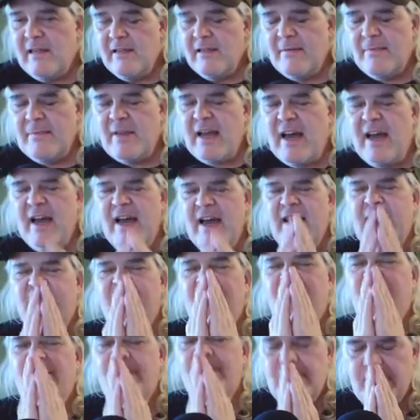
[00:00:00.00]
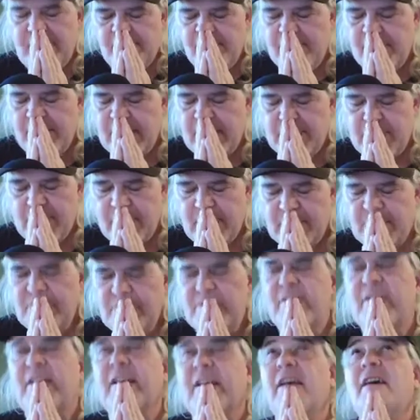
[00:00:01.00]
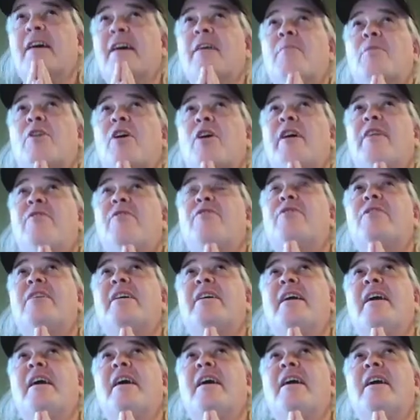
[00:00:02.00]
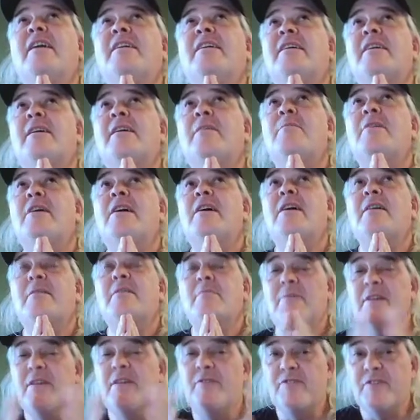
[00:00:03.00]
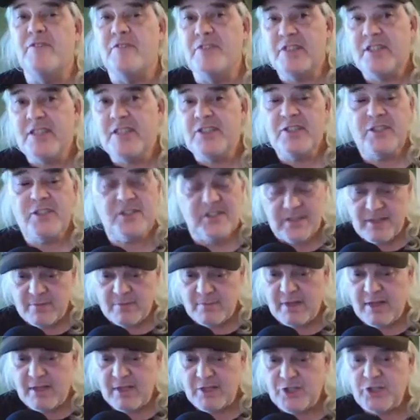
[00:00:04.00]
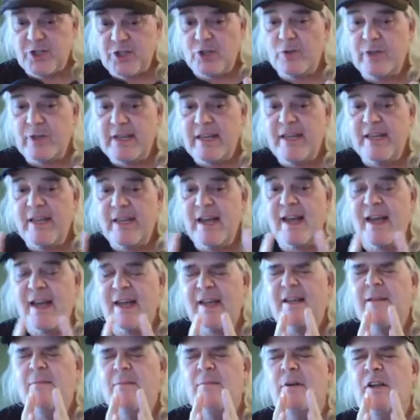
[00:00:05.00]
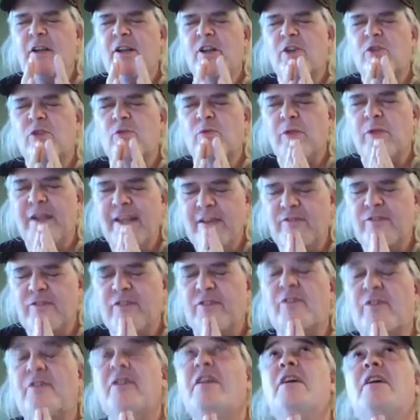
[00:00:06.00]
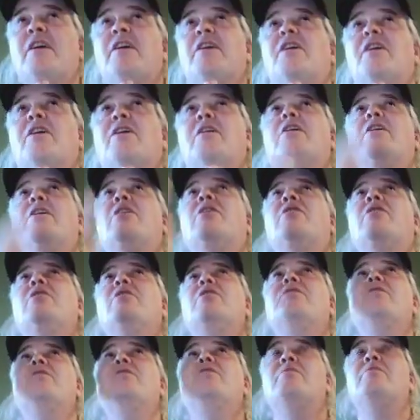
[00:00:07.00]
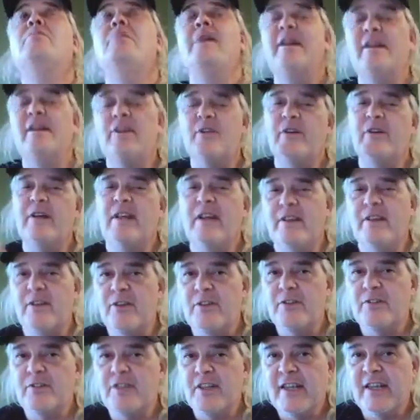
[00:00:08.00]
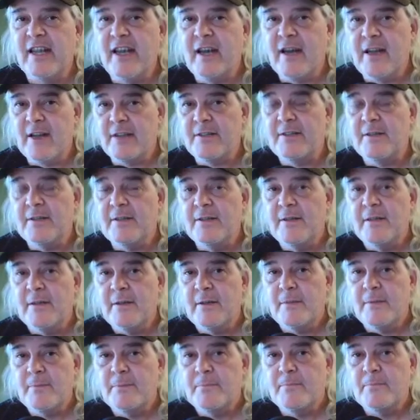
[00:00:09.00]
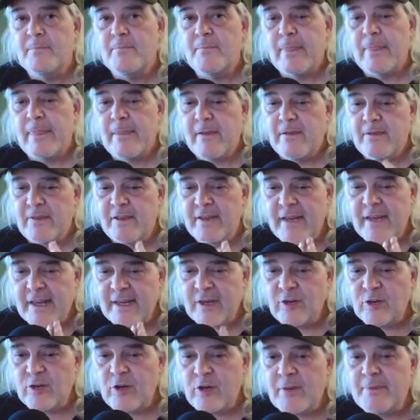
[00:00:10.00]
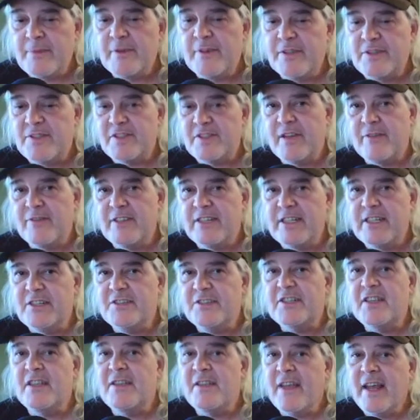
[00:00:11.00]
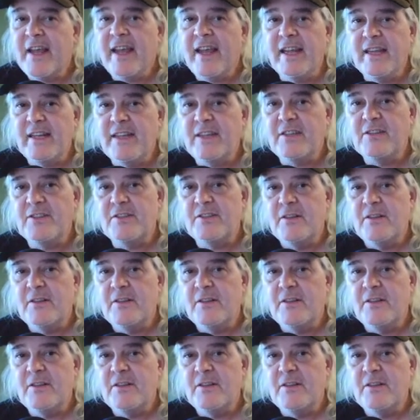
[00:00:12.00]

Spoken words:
I personally am grateful to God, and I'm not being facetious, I'm not joking, I am grateful to my Creator, to God, that I grew up in the 70s and the 80s.